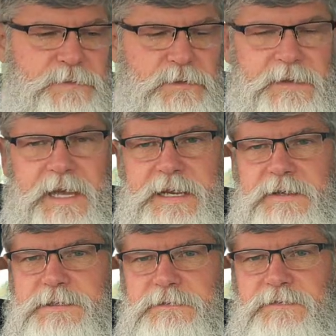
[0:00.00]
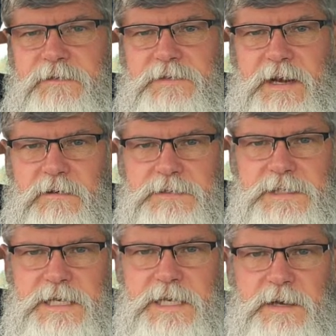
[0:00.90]
fuel again yesterday. It was $50.
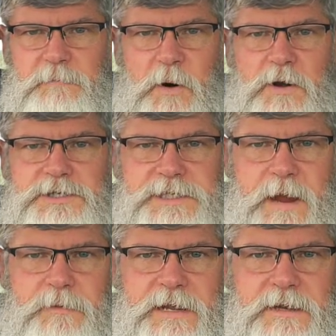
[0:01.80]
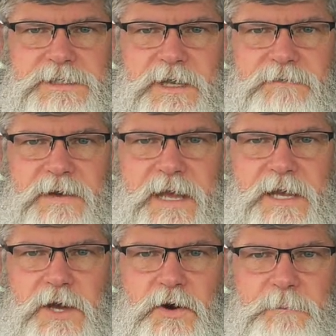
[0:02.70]
Bosch Zebra, get yourself a
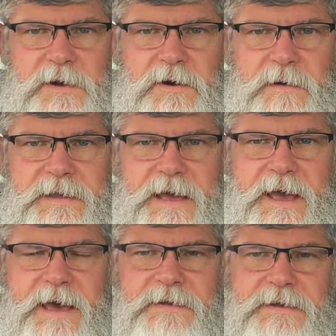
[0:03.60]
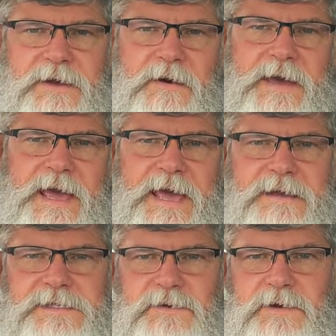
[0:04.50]
lekker cup of coffee. Yeah, there you go. Hey,
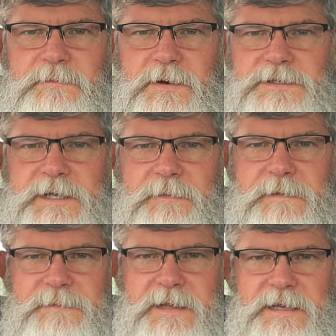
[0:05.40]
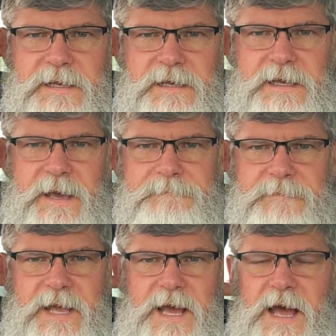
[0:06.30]
how's it going, Bosch Zebra? Yep.
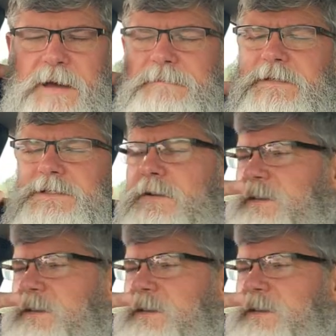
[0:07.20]
So